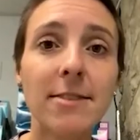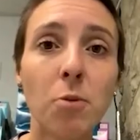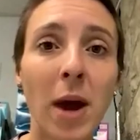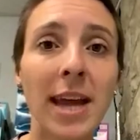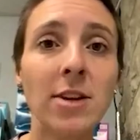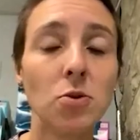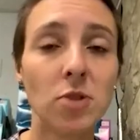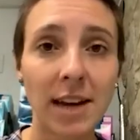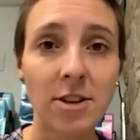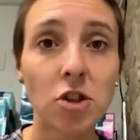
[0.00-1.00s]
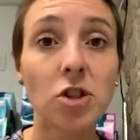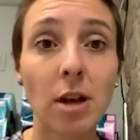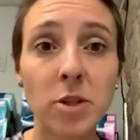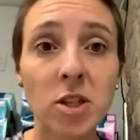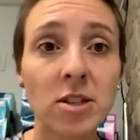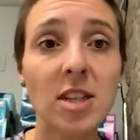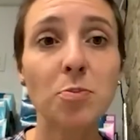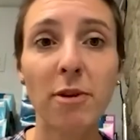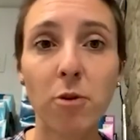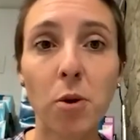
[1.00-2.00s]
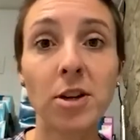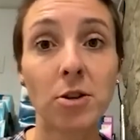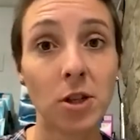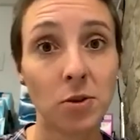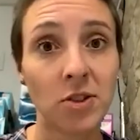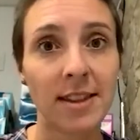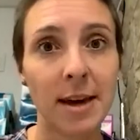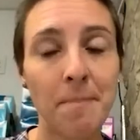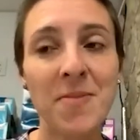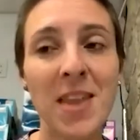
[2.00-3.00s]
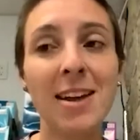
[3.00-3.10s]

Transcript: way to test your substances before you're using them.